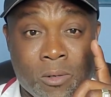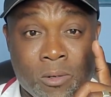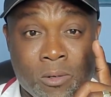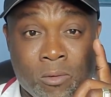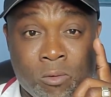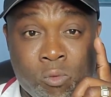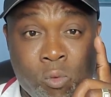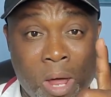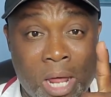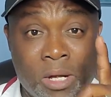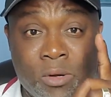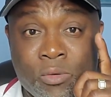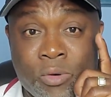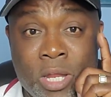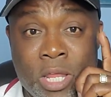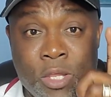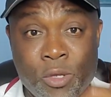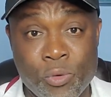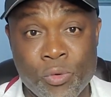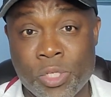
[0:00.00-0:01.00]
What do
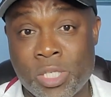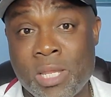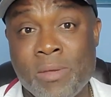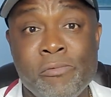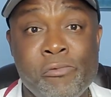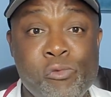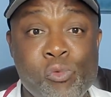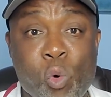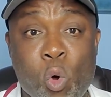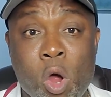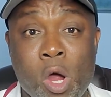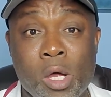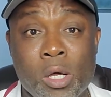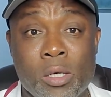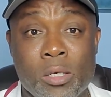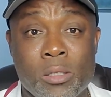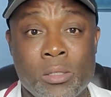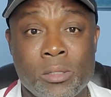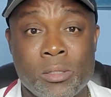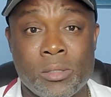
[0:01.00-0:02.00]
they use them for?
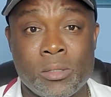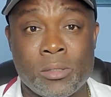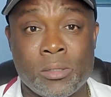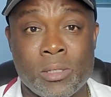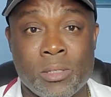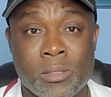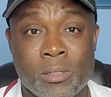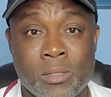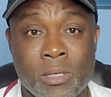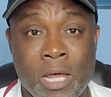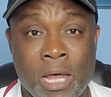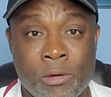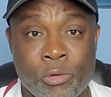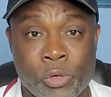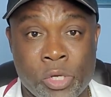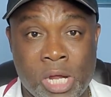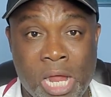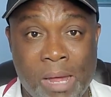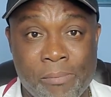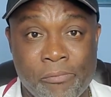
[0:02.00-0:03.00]
I will
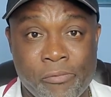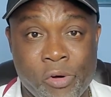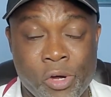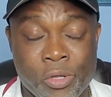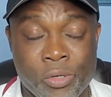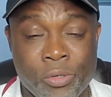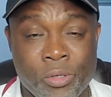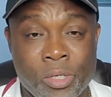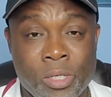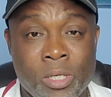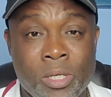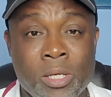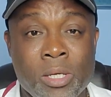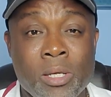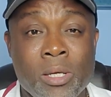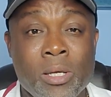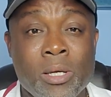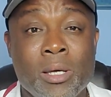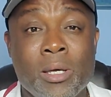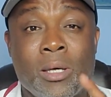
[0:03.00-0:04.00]
recap for you.
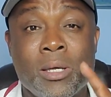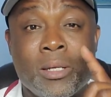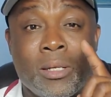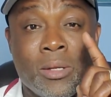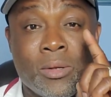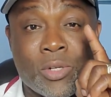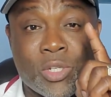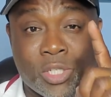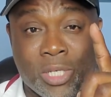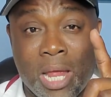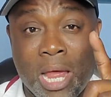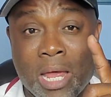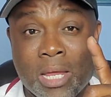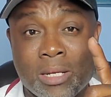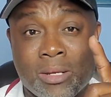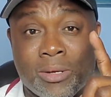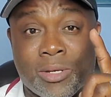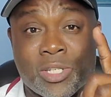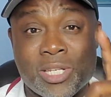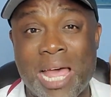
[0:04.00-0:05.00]

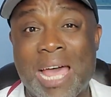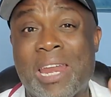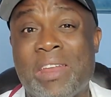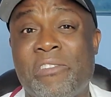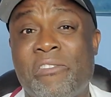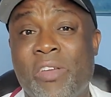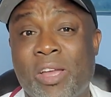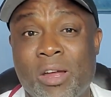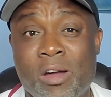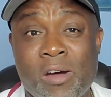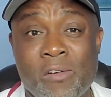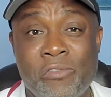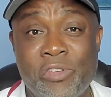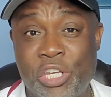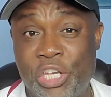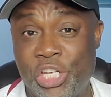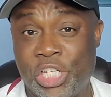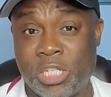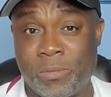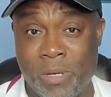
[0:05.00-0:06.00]
The side effect of
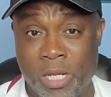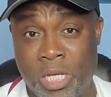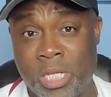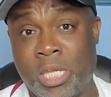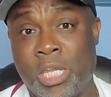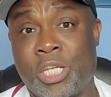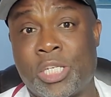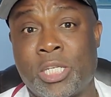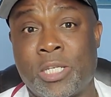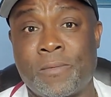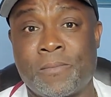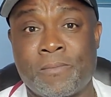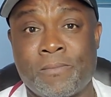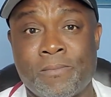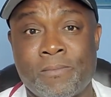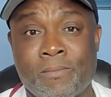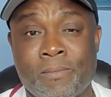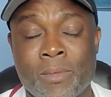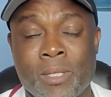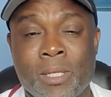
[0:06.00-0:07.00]
each medication
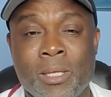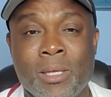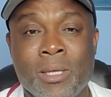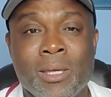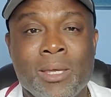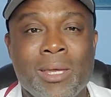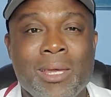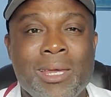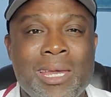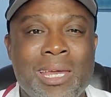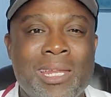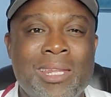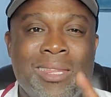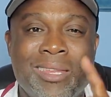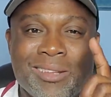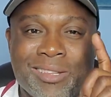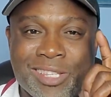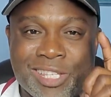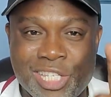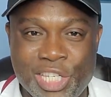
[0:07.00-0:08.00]
and
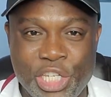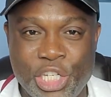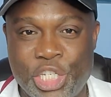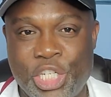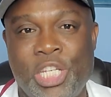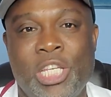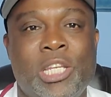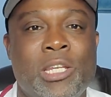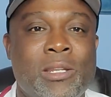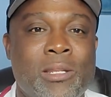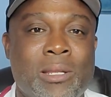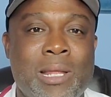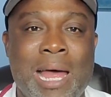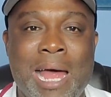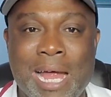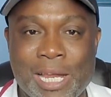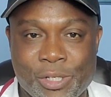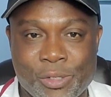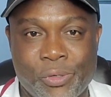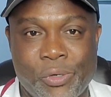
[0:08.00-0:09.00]
the teaching
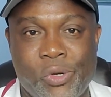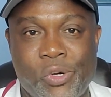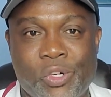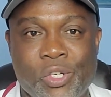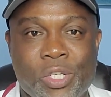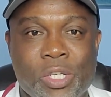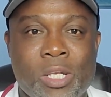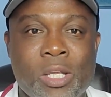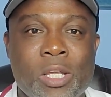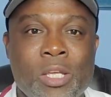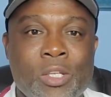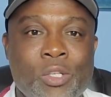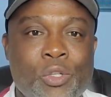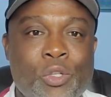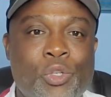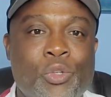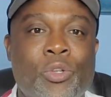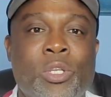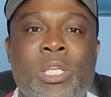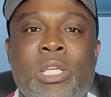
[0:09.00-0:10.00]
as a nurse you
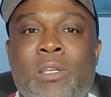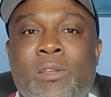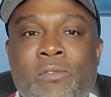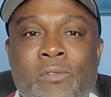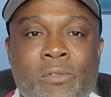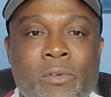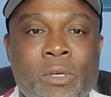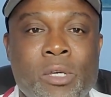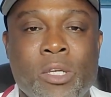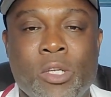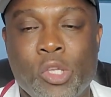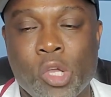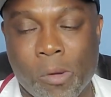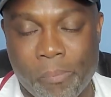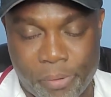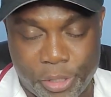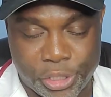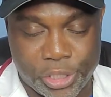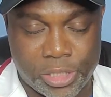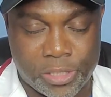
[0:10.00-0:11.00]
should give your
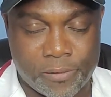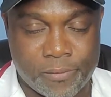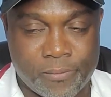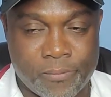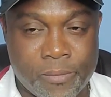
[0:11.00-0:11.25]
patient.